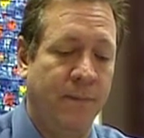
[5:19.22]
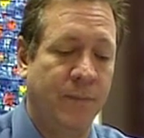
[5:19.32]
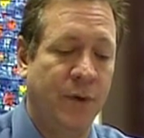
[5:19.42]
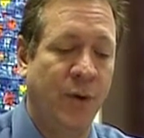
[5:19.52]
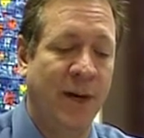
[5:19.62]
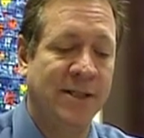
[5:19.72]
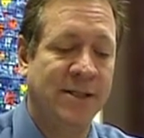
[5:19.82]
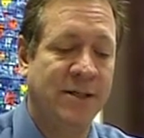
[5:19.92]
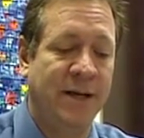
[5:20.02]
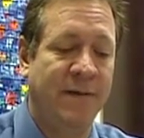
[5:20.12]

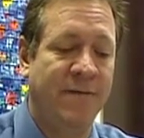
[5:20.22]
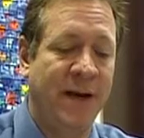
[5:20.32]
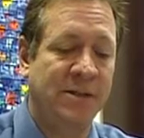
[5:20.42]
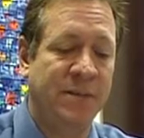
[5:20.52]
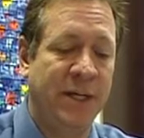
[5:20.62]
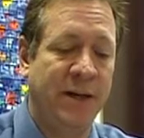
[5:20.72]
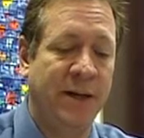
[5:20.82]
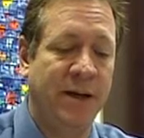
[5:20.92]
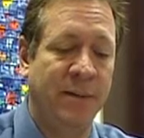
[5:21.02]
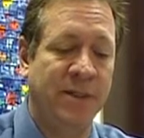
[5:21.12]
U.S. investment
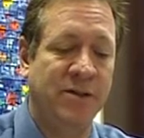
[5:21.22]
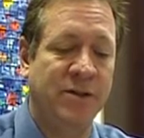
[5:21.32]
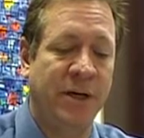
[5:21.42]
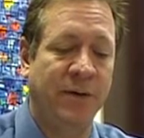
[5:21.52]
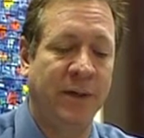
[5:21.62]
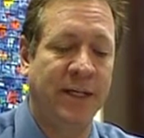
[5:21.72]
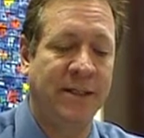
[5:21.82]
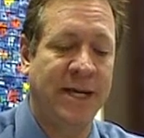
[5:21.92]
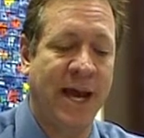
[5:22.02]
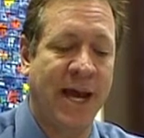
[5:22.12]
income is generally
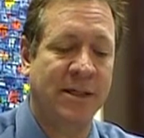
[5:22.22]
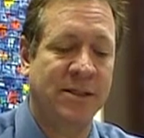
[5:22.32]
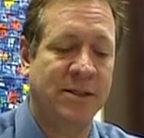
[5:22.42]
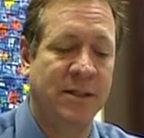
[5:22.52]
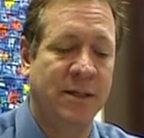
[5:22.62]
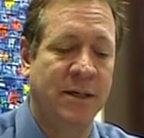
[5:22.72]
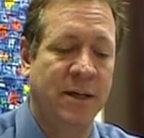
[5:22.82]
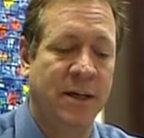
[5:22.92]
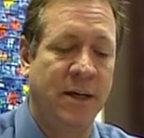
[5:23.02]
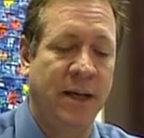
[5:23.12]
taxed
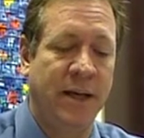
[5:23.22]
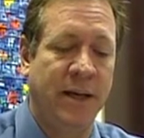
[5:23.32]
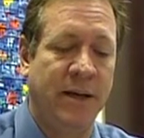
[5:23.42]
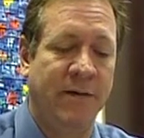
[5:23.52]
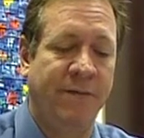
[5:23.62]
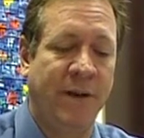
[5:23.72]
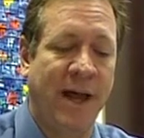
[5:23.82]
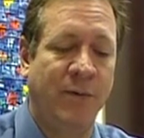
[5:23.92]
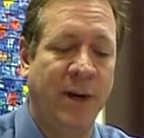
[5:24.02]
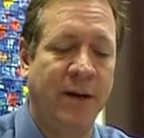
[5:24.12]
at a
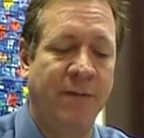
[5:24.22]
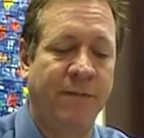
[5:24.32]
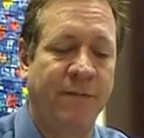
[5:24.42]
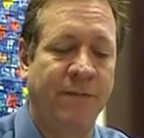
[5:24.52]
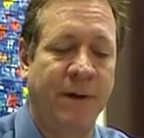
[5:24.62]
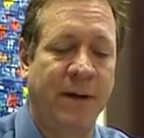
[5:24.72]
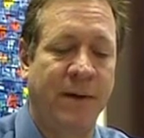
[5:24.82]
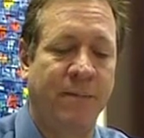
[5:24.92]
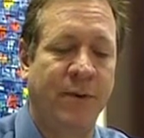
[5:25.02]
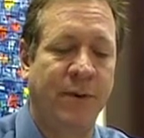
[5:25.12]
flat rate of
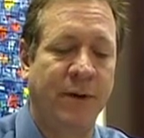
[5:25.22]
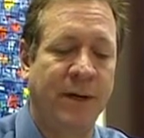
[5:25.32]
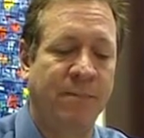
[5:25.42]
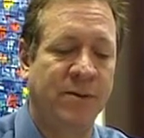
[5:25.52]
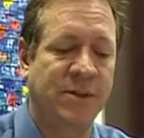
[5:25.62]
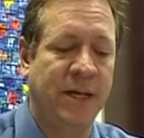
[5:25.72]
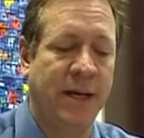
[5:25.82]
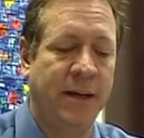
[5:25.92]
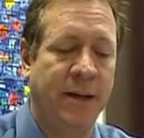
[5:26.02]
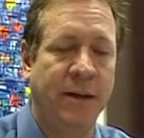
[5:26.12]

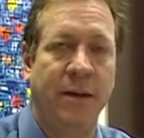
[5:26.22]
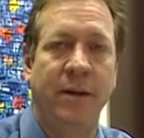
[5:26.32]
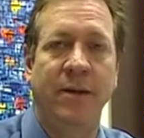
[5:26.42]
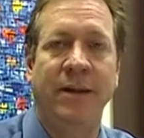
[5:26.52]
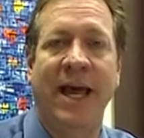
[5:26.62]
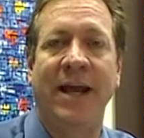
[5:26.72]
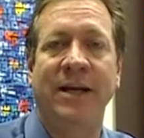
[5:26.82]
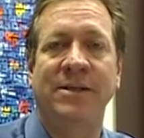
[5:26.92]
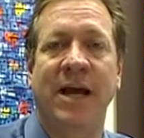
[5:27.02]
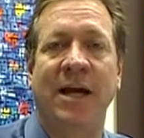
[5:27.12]
30%. That
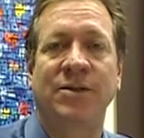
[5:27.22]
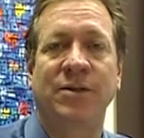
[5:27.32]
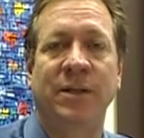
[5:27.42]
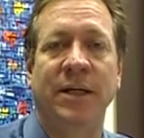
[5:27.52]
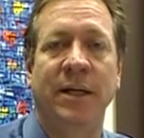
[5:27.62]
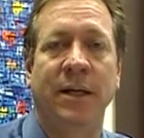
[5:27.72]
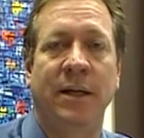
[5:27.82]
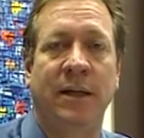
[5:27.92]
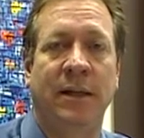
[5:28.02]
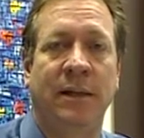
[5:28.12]
has actually
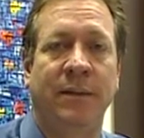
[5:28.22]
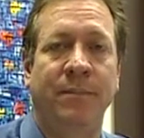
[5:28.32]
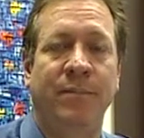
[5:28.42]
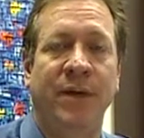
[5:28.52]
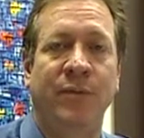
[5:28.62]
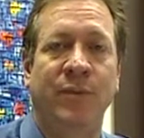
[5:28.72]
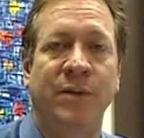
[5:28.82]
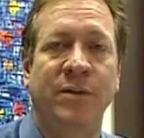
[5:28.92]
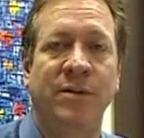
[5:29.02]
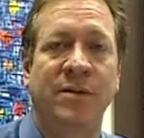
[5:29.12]
been
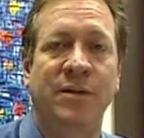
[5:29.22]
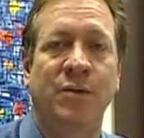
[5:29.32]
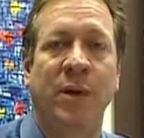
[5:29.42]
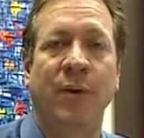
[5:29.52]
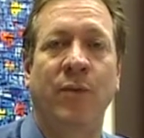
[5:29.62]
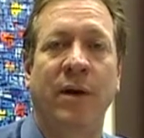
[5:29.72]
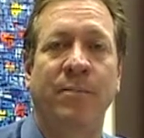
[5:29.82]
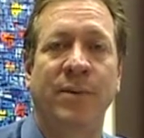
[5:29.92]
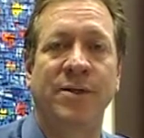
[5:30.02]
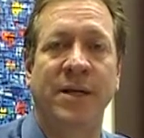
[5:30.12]
reduced to
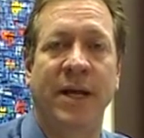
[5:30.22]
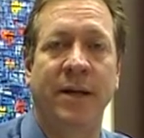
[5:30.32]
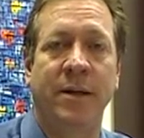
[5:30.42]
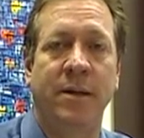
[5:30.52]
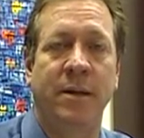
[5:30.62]
21%